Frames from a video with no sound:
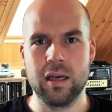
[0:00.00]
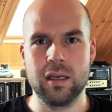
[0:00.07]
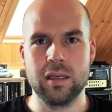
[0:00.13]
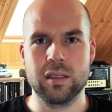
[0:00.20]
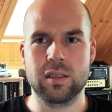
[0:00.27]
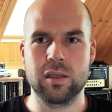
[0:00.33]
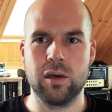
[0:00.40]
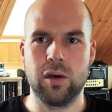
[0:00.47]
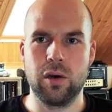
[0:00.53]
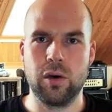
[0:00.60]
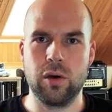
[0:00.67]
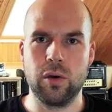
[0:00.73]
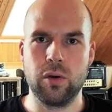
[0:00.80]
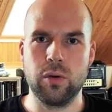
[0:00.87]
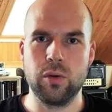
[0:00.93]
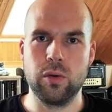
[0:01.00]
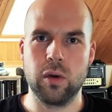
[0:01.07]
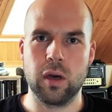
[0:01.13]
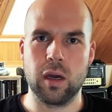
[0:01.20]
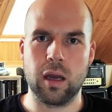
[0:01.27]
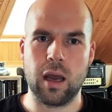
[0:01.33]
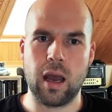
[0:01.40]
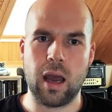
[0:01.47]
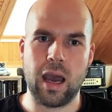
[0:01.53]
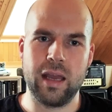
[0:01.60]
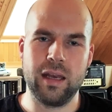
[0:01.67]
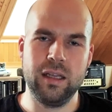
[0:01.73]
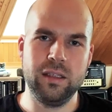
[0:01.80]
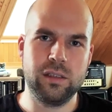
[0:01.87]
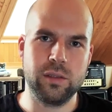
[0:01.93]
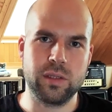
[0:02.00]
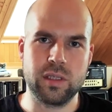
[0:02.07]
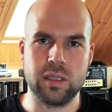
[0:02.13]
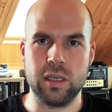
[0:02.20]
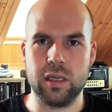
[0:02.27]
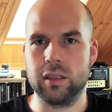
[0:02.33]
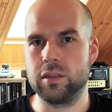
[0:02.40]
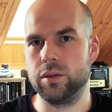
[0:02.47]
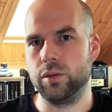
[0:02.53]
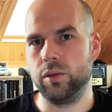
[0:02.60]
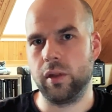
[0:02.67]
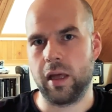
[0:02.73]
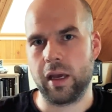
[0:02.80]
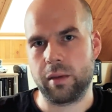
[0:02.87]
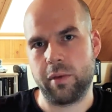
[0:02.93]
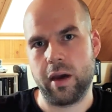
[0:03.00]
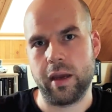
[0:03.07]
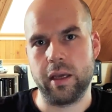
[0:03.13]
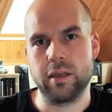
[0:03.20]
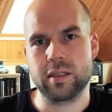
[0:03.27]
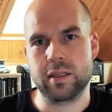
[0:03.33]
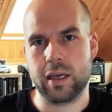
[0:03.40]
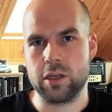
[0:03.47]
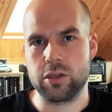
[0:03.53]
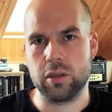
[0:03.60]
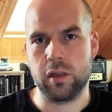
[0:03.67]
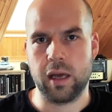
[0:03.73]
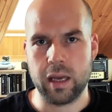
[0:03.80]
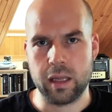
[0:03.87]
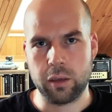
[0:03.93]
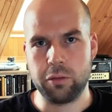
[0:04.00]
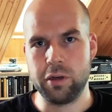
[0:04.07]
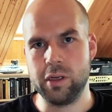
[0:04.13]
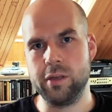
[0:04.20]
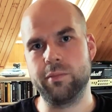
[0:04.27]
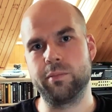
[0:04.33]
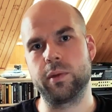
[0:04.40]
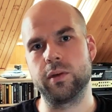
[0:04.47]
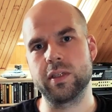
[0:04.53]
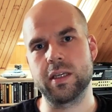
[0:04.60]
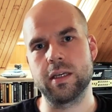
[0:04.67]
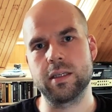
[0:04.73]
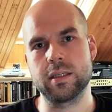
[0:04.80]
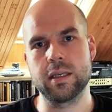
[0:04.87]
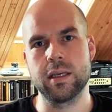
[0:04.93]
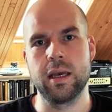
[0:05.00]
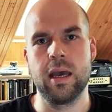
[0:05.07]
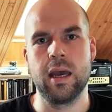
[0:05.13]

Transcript: so I need to stick to like my schedule and creative process